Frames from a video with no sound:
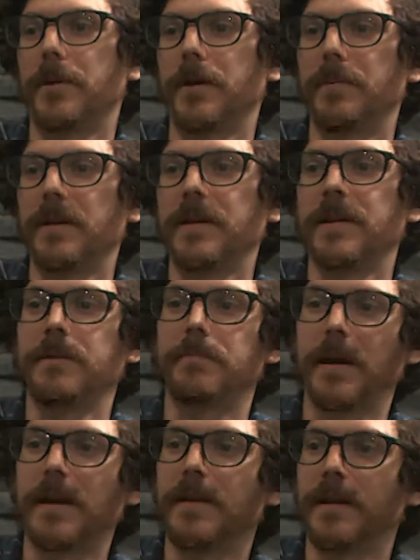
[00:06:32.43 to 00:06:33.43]
going to be
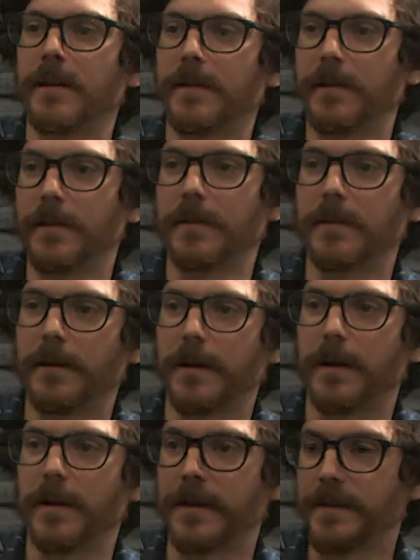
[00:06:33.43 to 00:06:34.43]
painting it
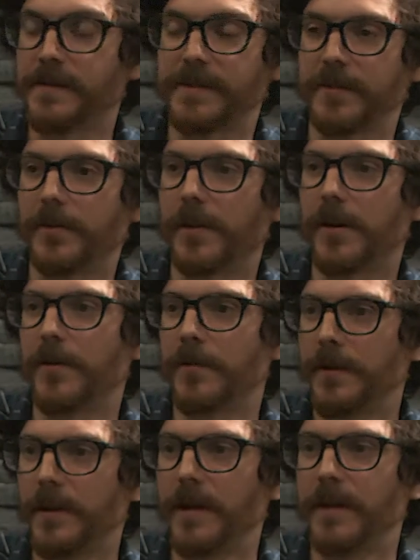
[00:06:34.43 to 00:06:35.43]
in a studio,
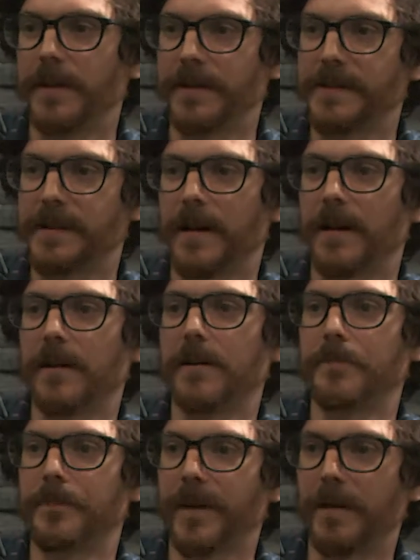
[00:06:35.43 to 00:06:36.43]
inside,
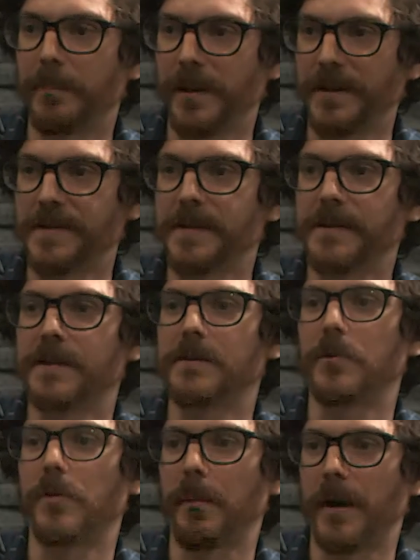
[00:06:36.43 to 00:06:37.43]
in pieces
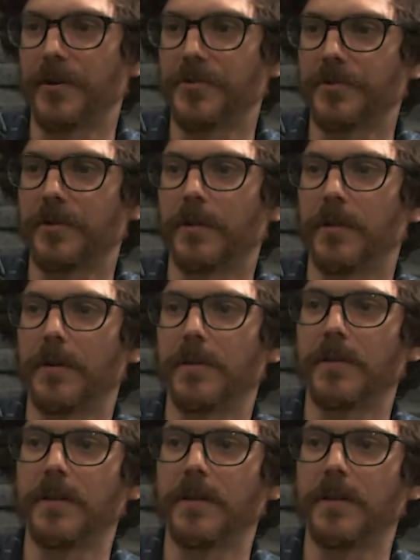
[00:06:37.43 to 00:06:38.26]
with parachute cloth.